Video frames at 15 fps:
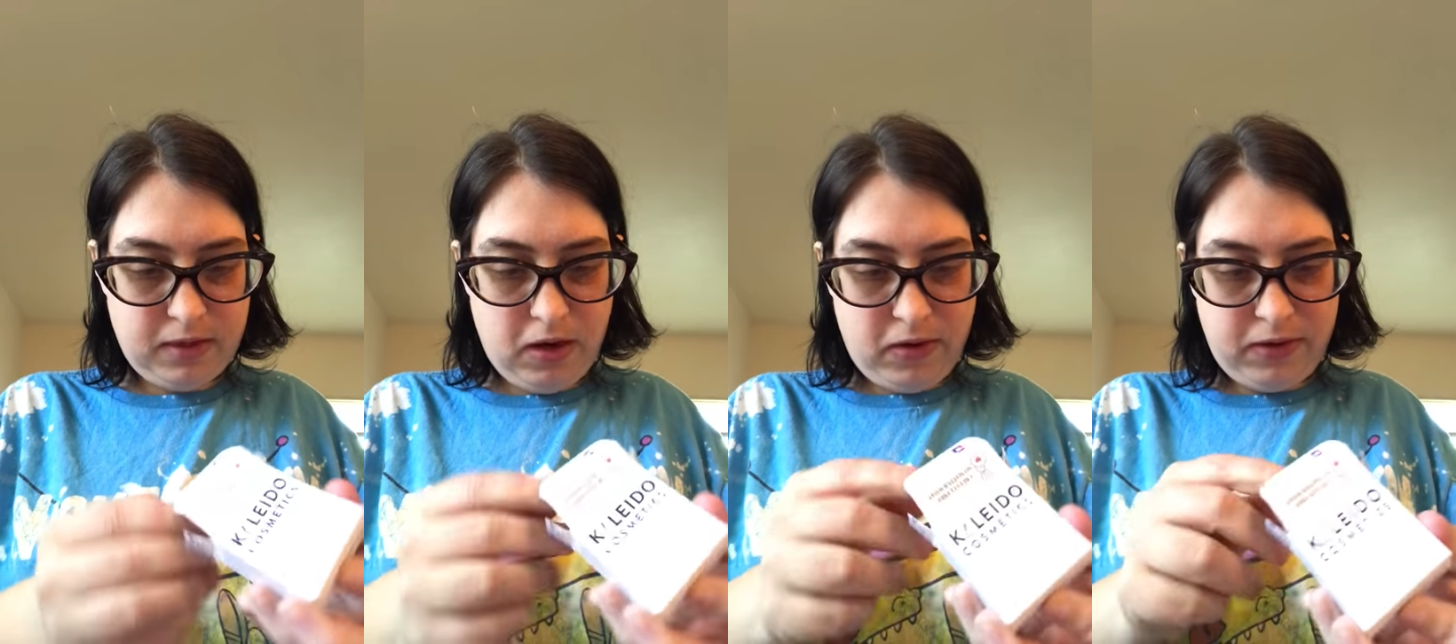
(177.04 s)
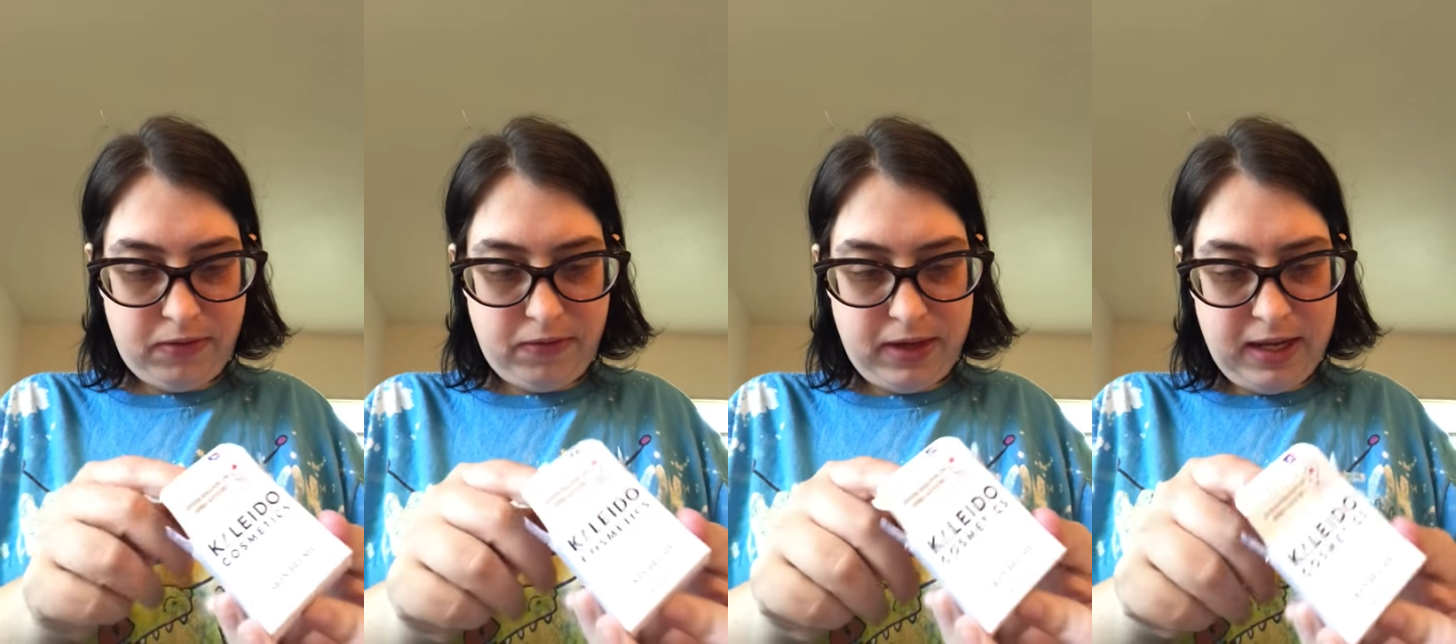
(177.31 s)
Oh,
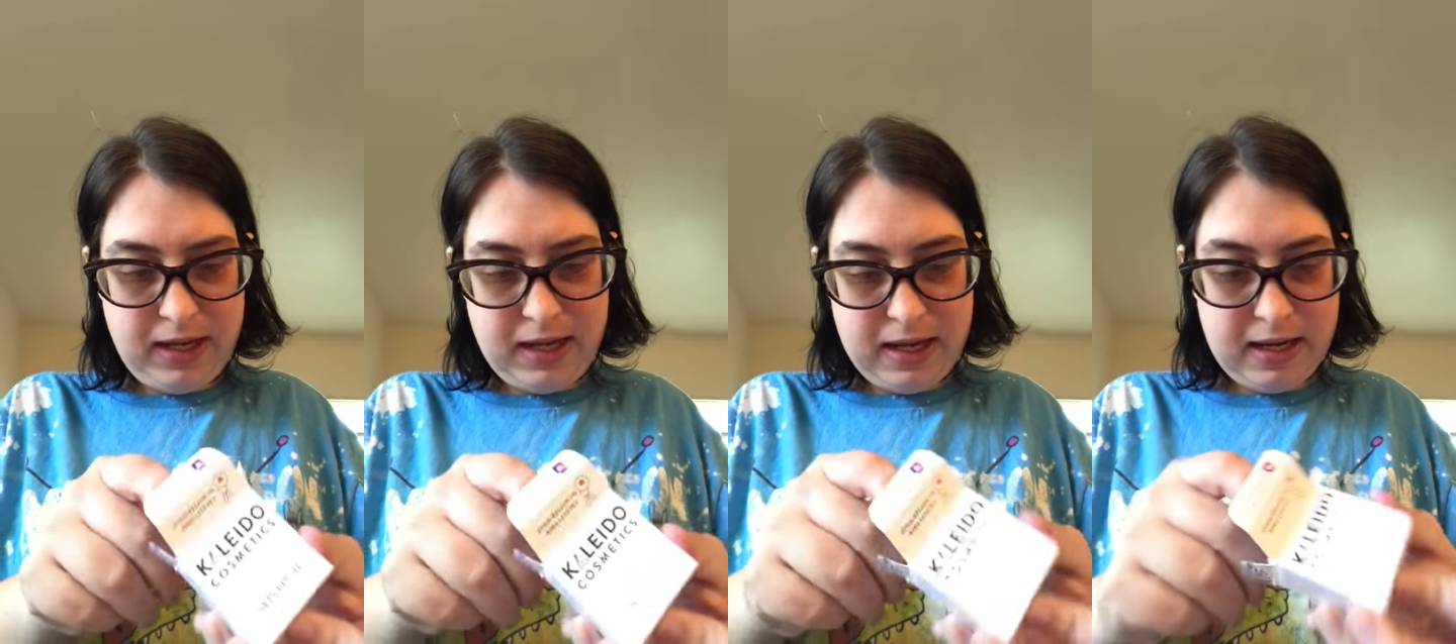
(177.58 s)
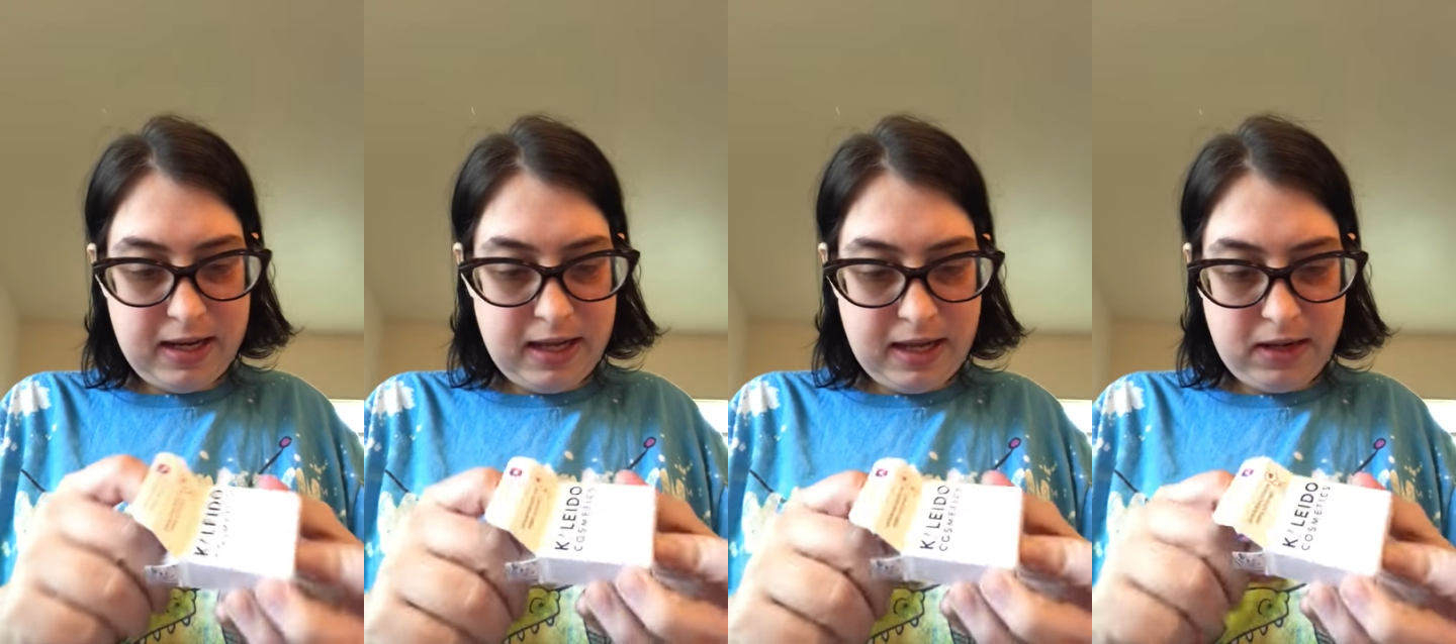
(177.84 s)
it's
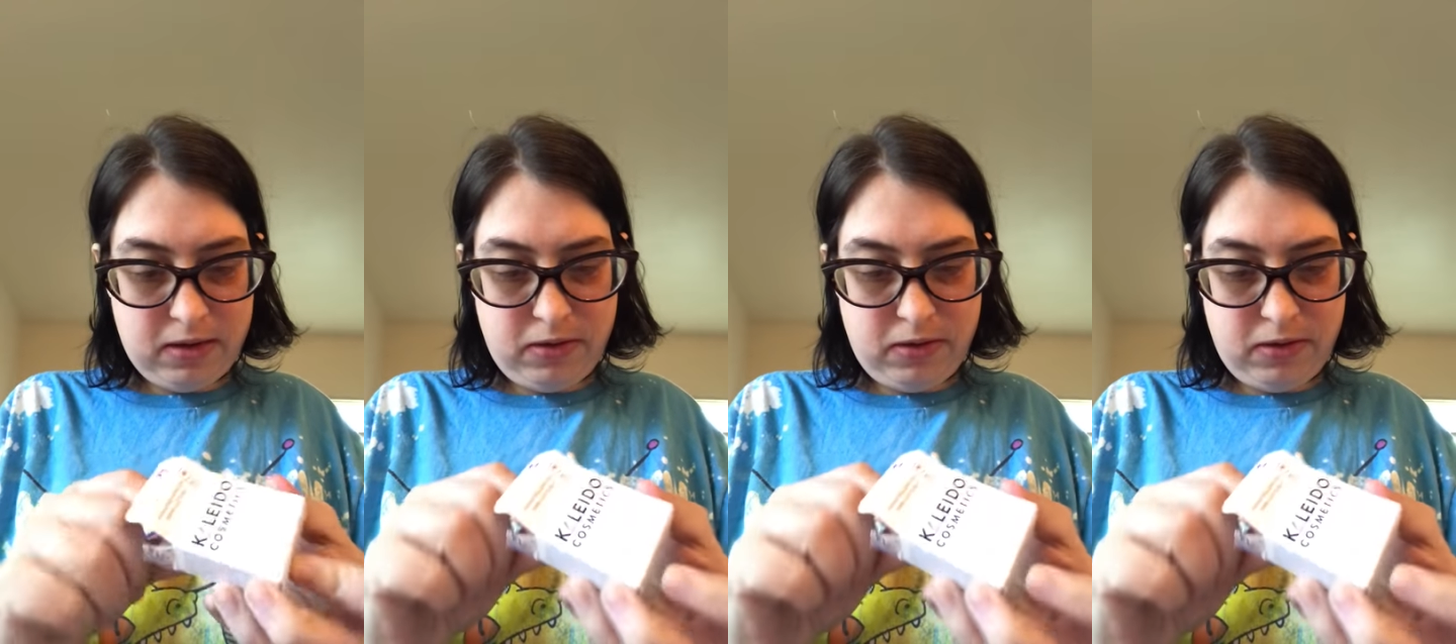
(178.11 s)
vegan and